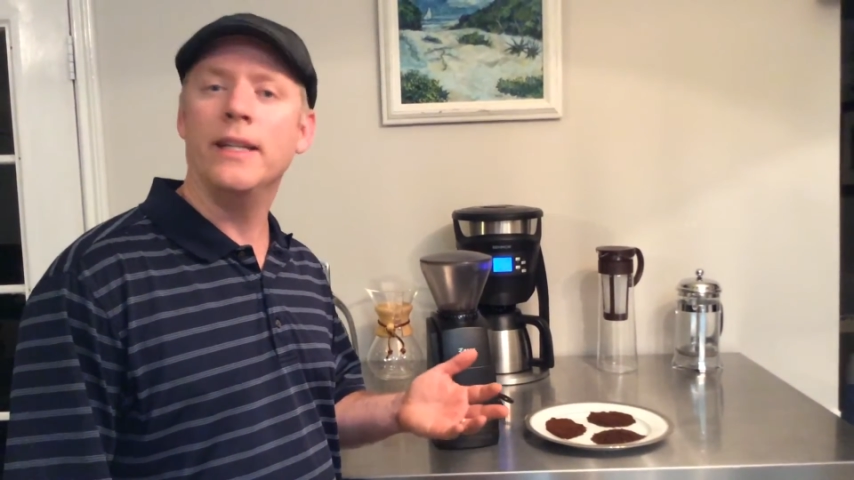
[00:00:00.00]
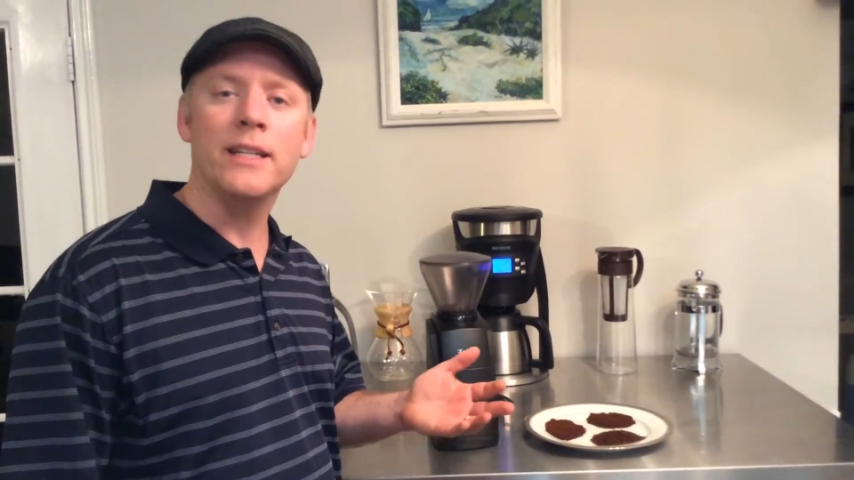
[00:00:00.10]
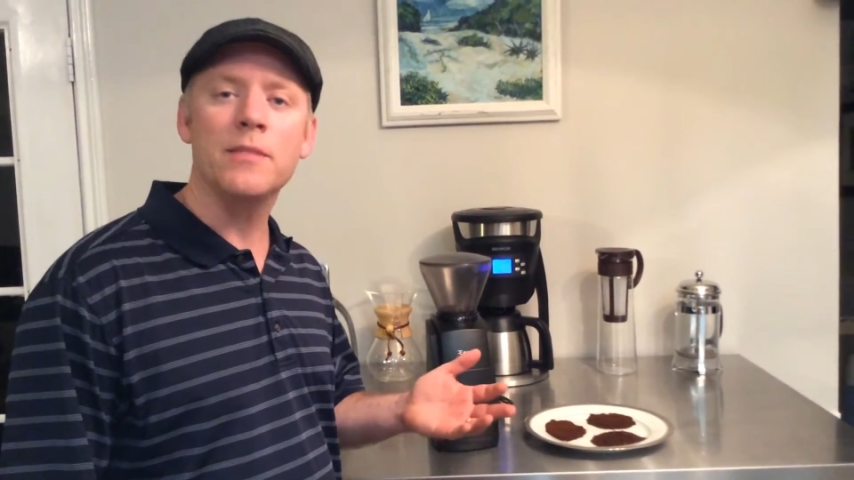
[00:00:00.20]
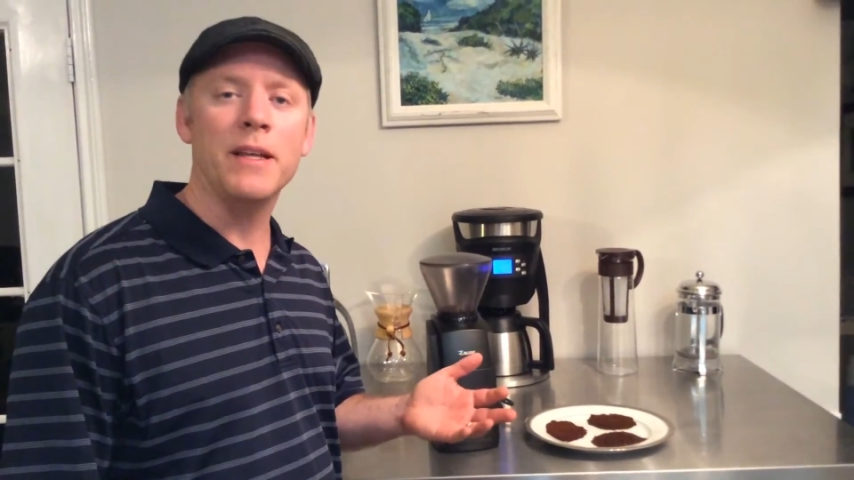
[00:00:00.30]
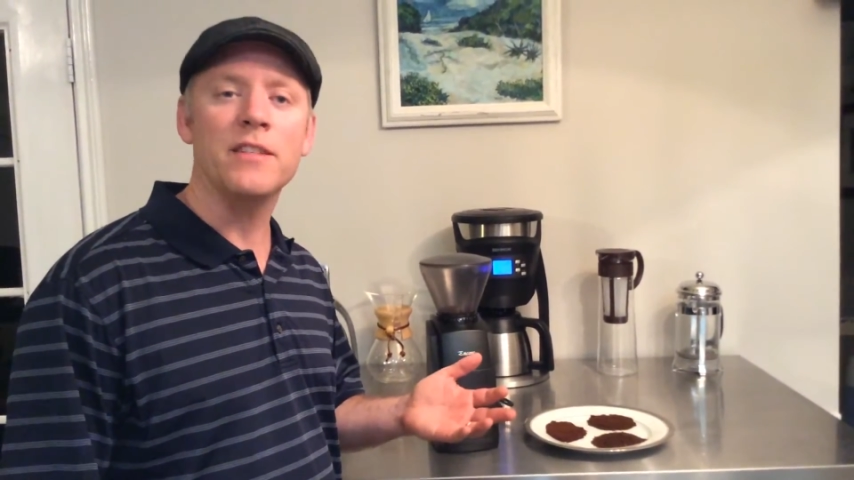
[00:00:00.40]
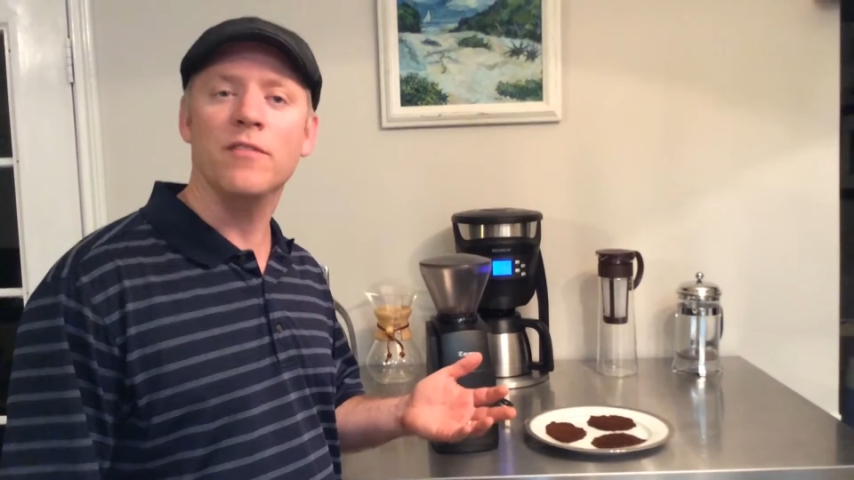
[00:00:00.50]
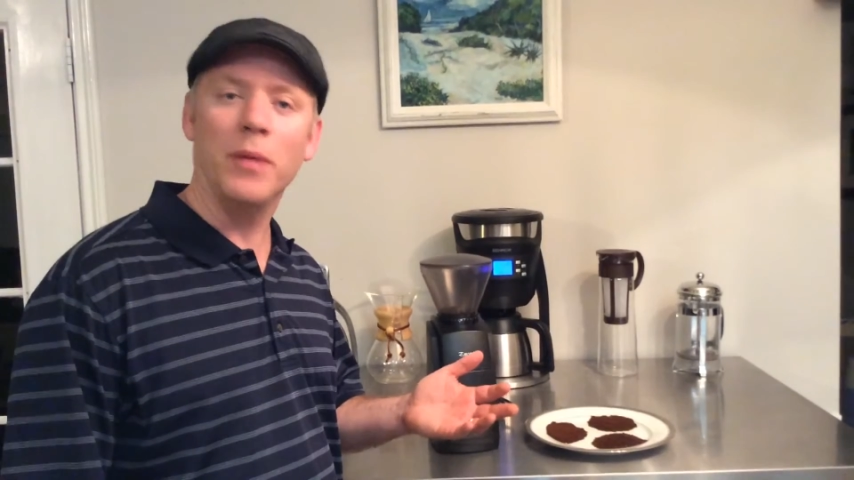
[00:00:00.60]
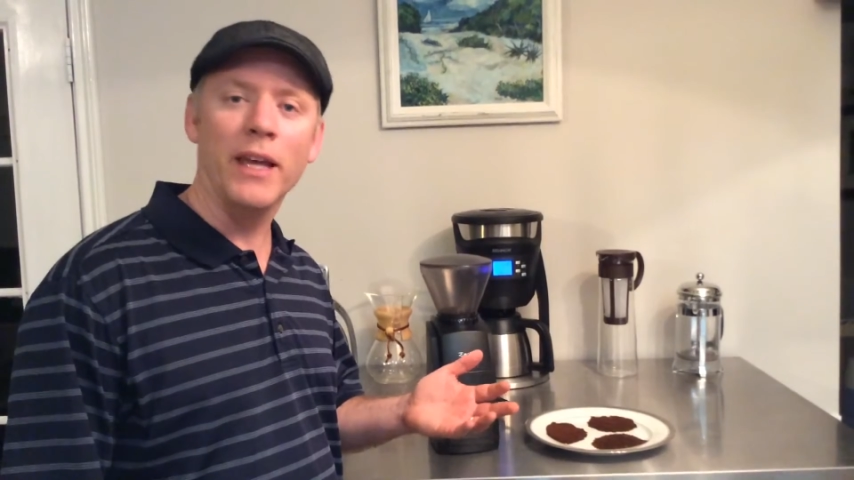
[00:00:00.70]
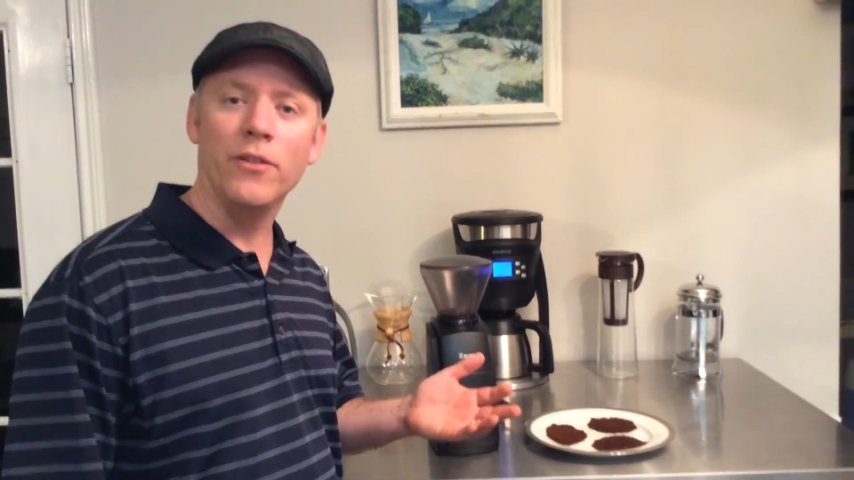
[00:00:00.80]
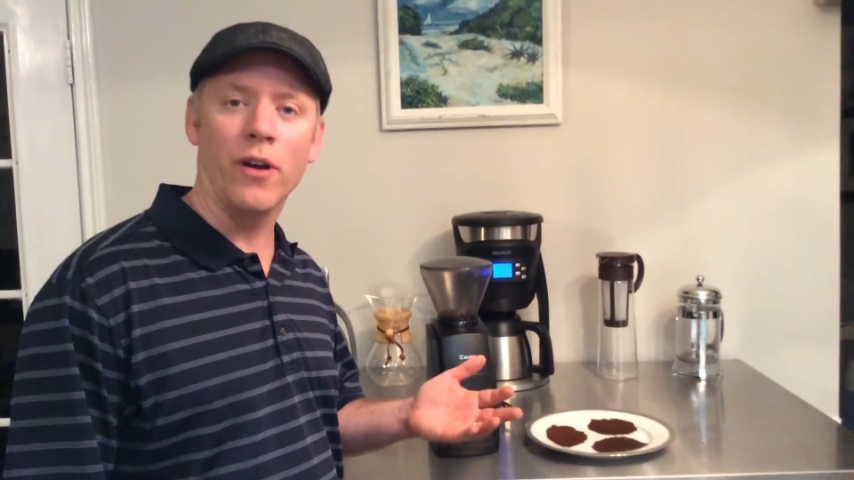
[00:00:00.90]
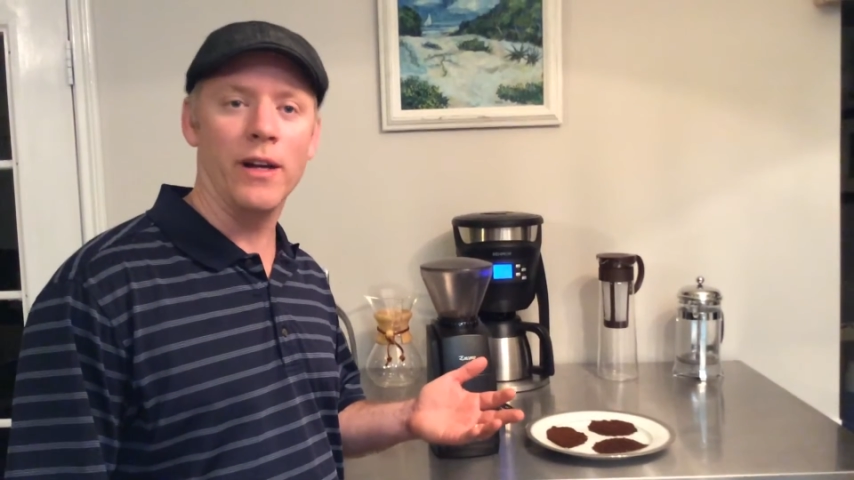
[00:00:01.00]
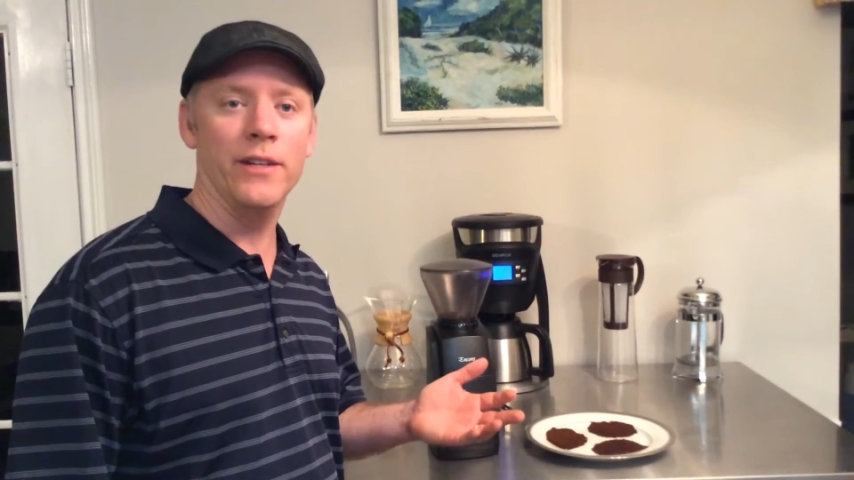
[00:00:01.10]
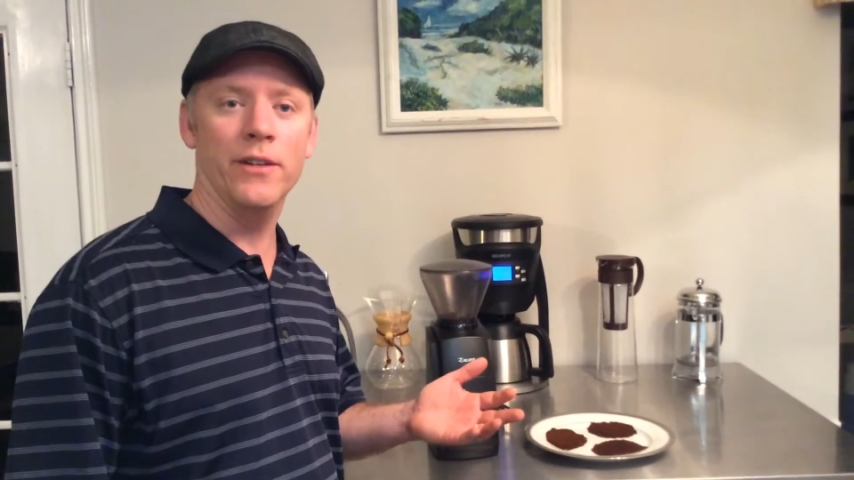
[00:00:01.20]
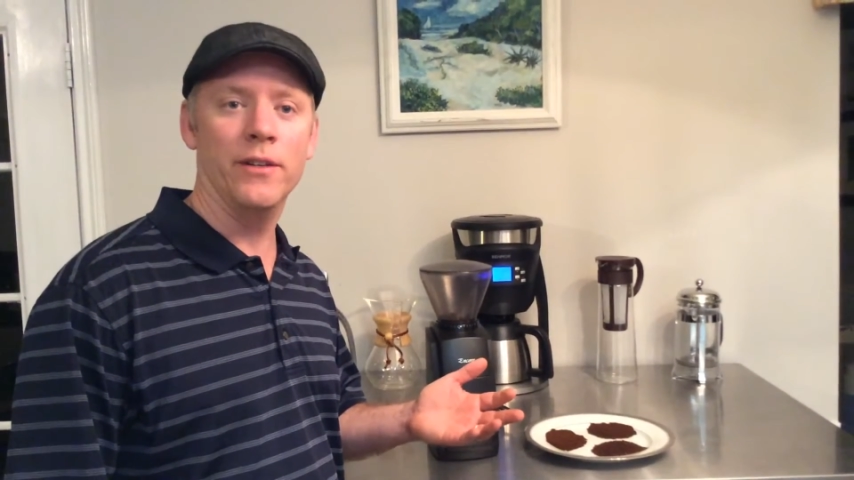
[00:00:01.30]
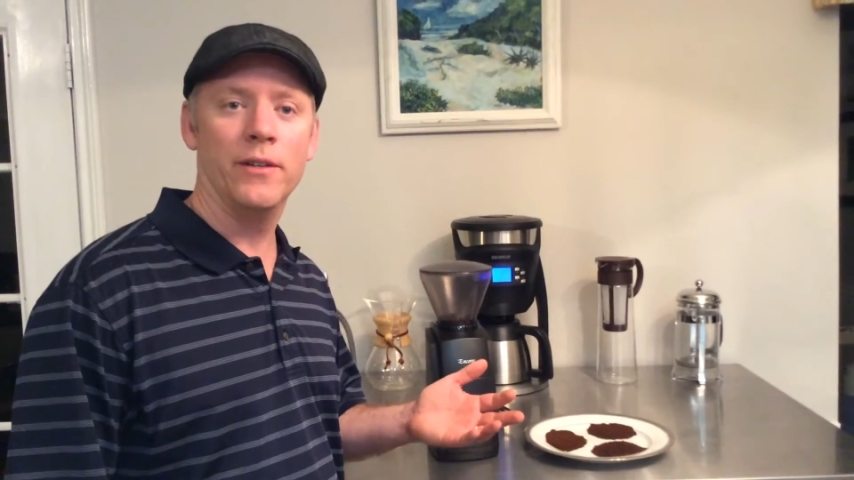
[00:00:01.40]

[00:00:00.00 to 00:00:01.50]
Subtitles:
inexpensive blade grinder?